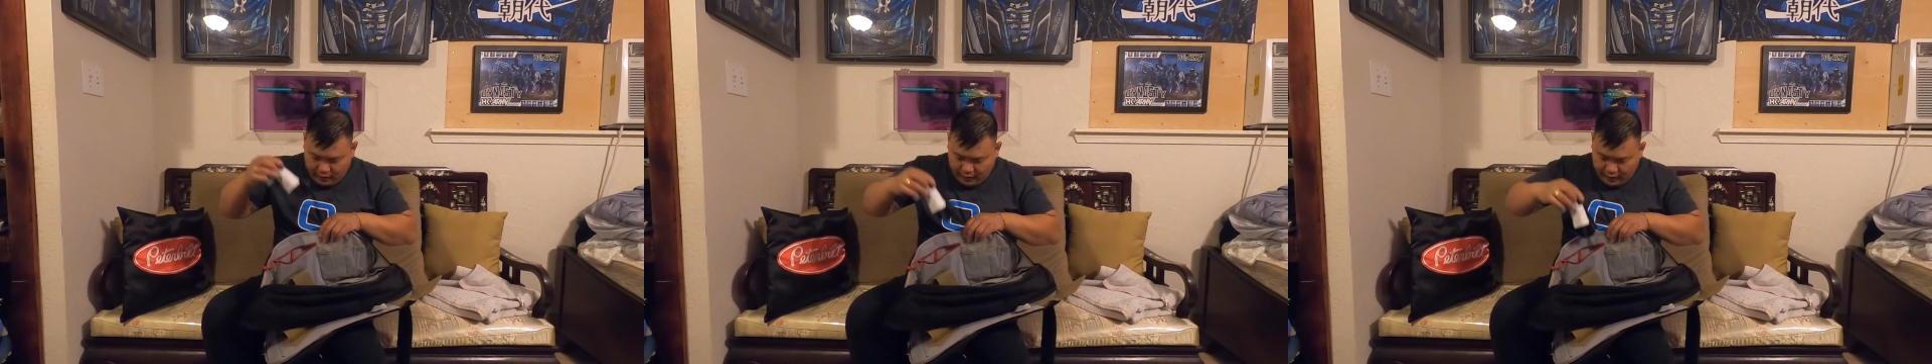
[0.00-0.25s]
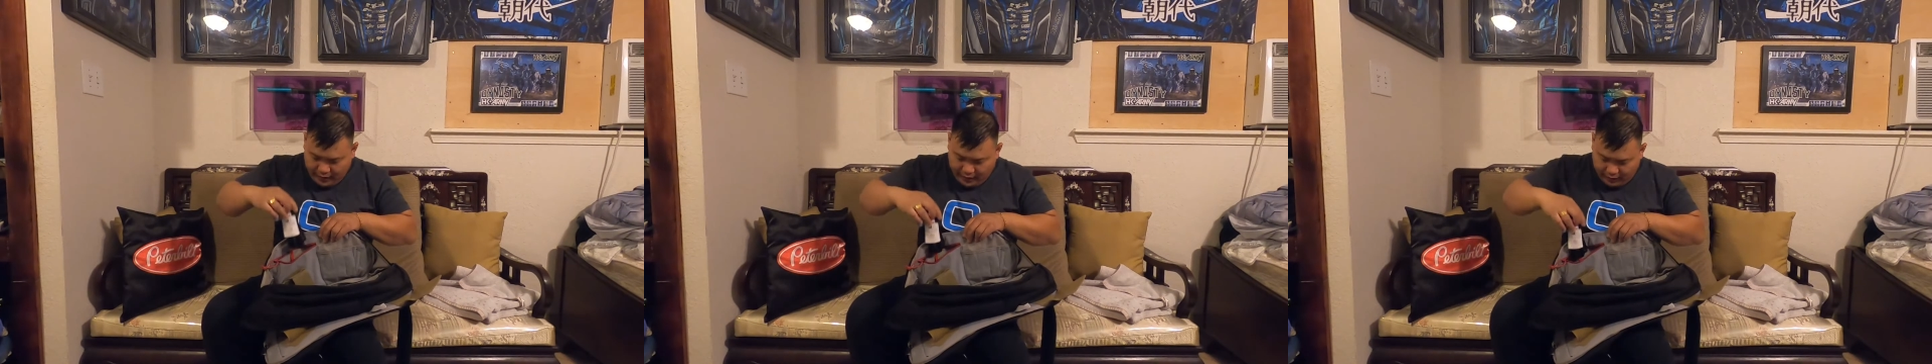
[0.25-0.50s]

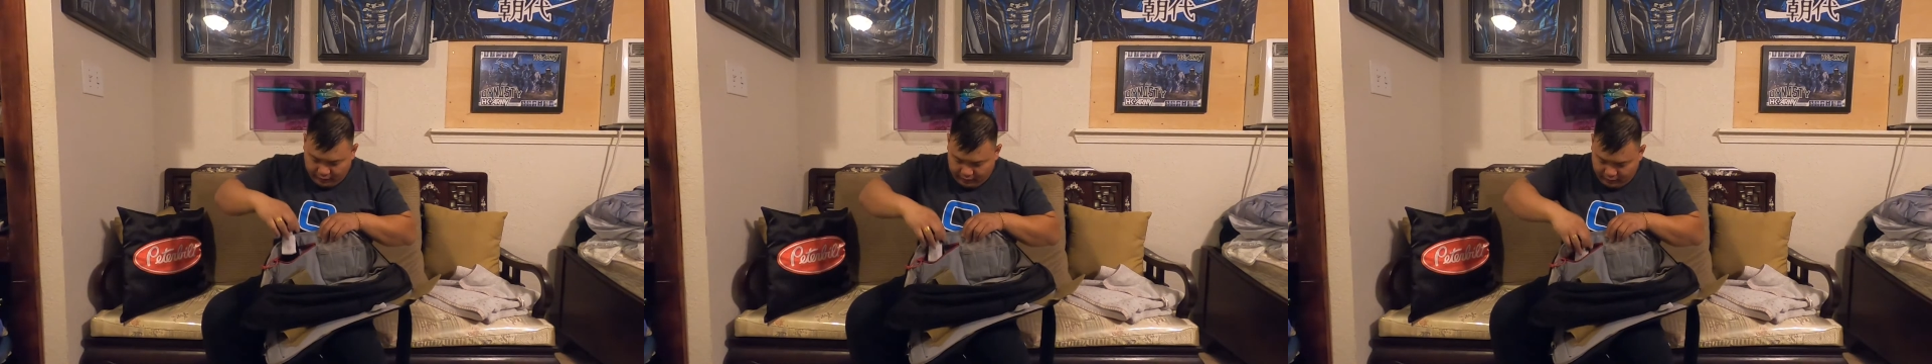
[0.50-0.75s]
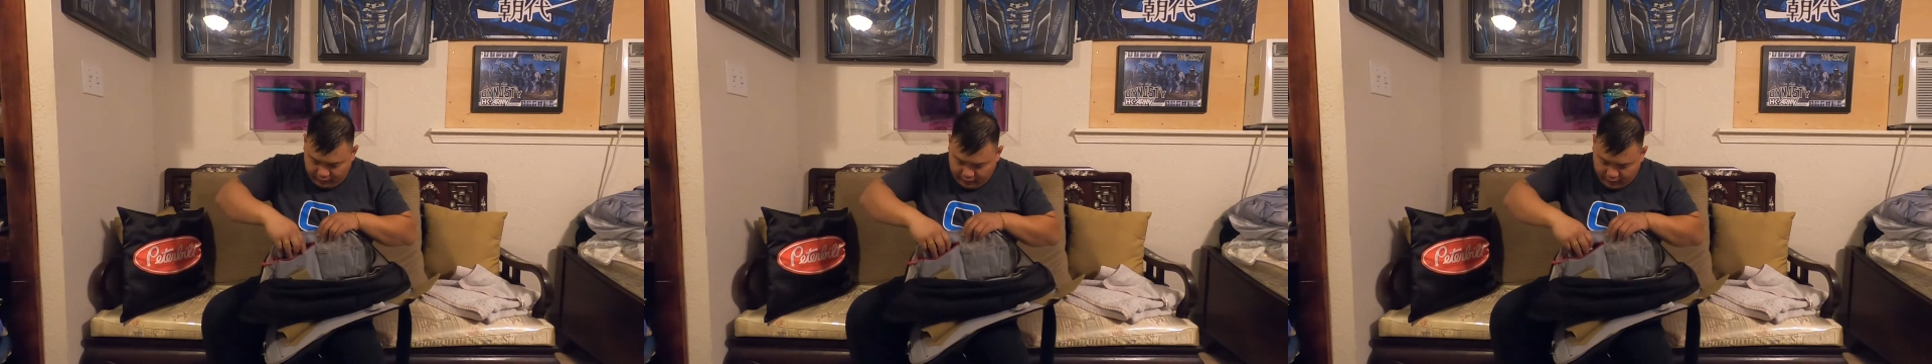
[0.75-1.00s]
CAT
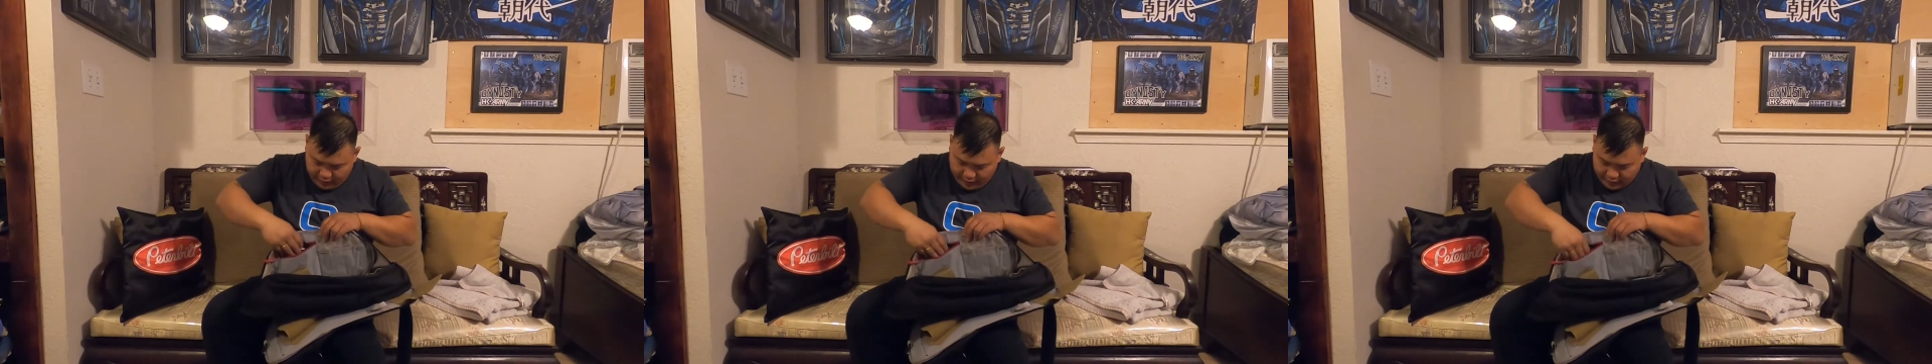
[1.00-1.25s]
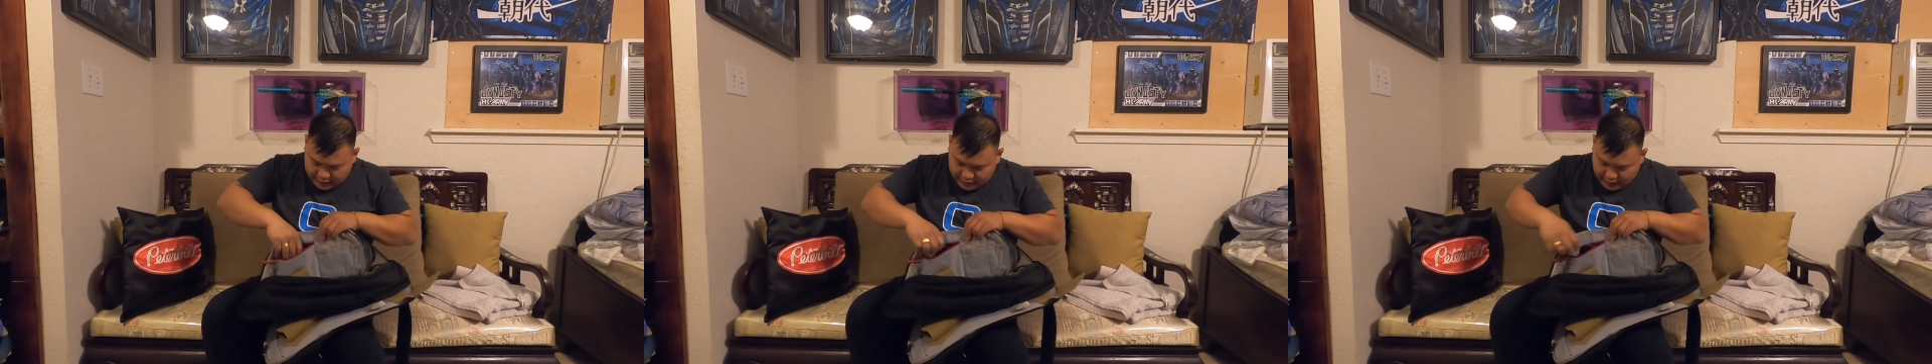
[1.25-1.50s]

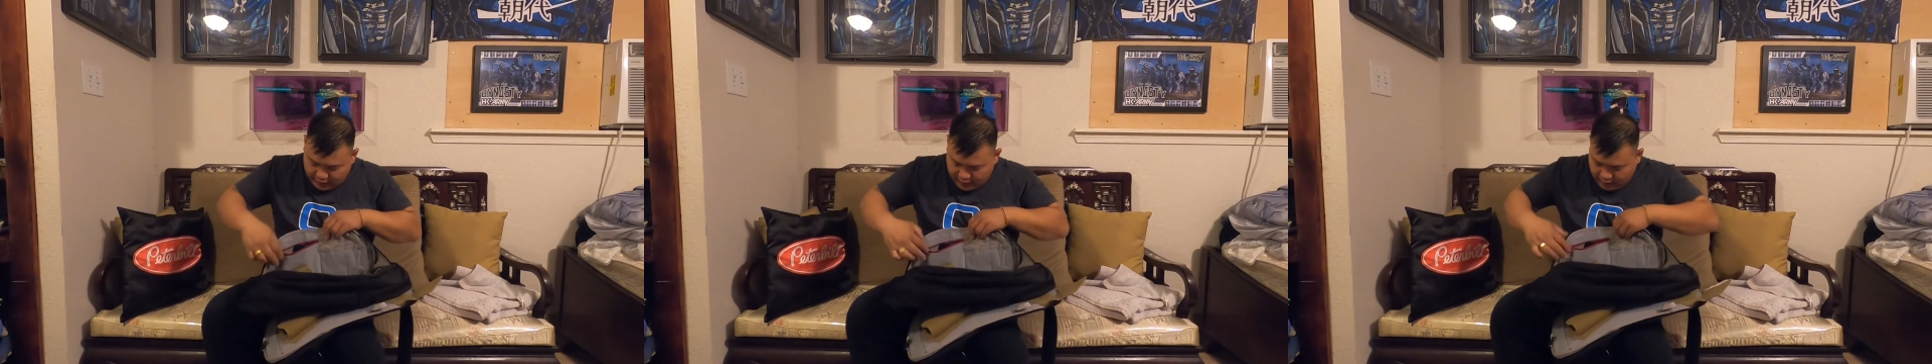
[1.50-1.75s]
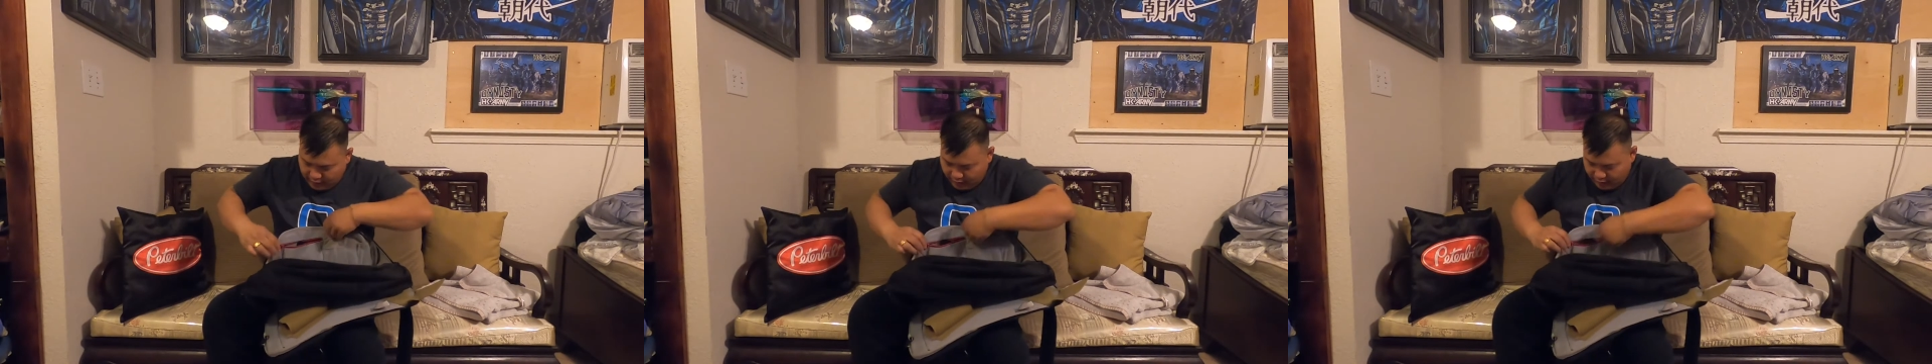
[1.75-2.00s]

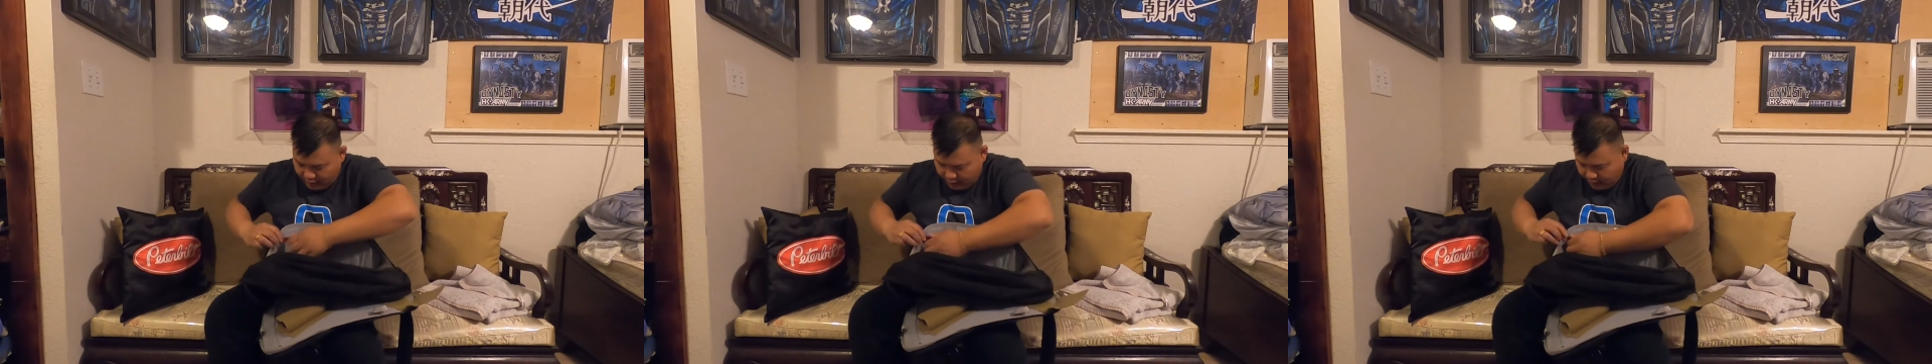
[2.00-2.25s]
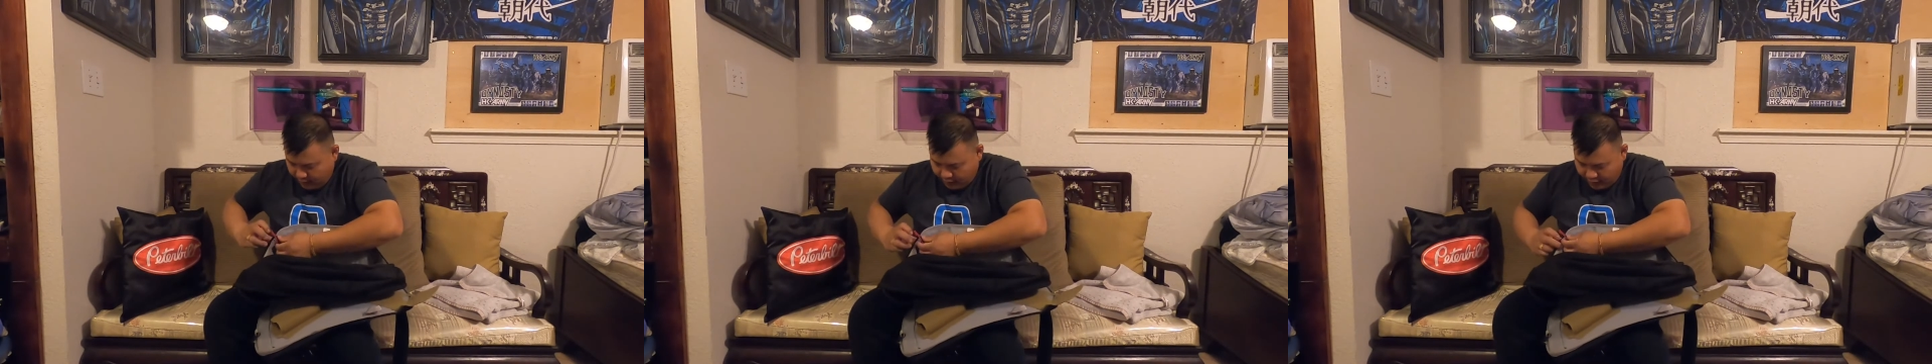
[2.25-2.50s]

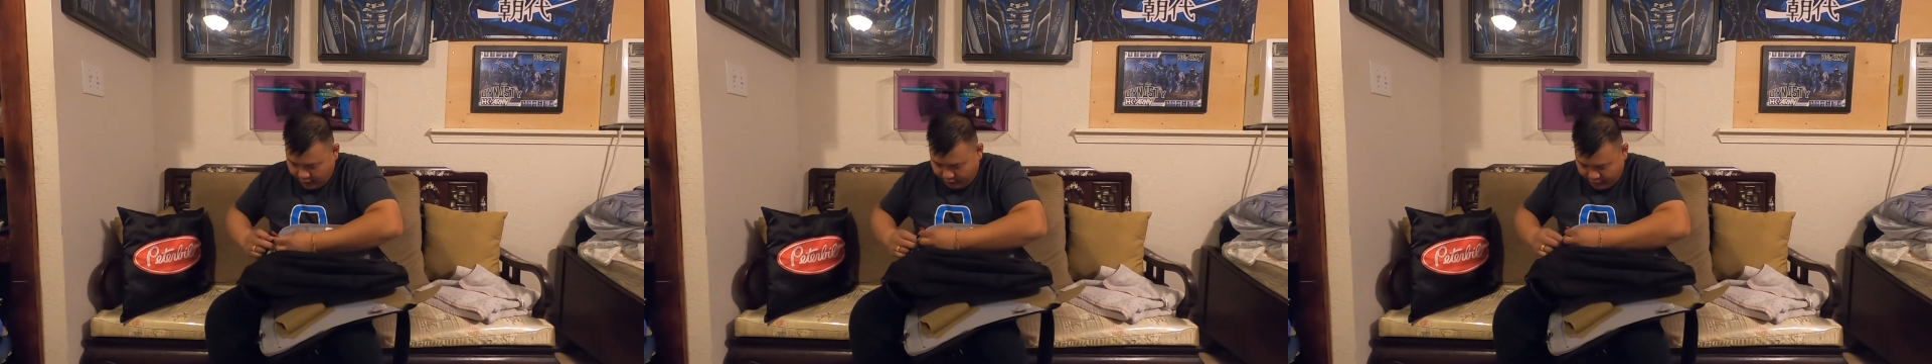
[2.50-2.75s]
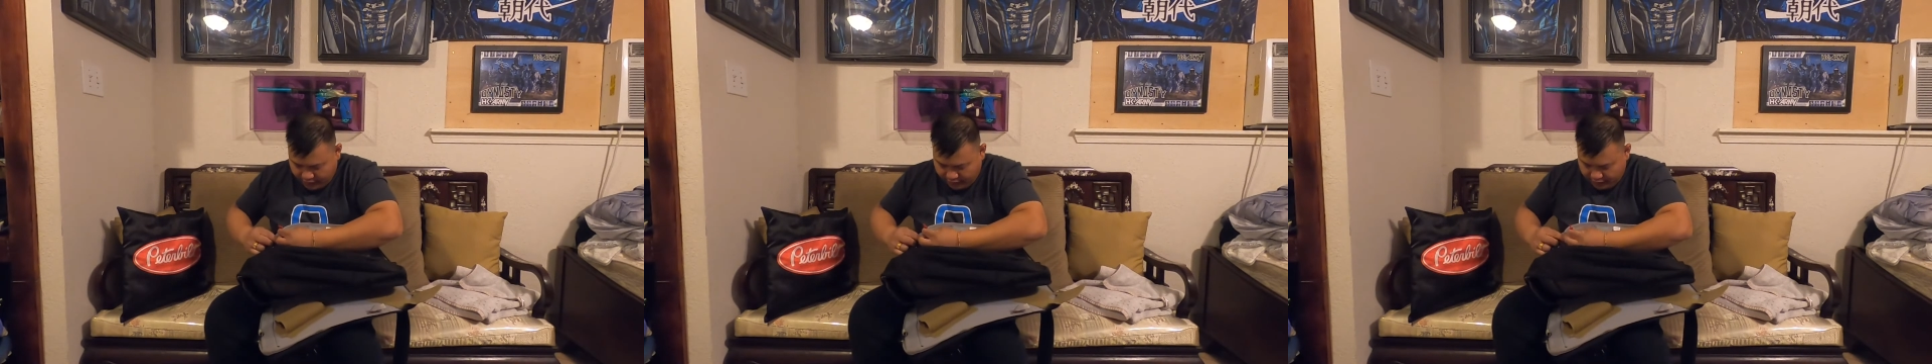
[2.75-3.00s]
5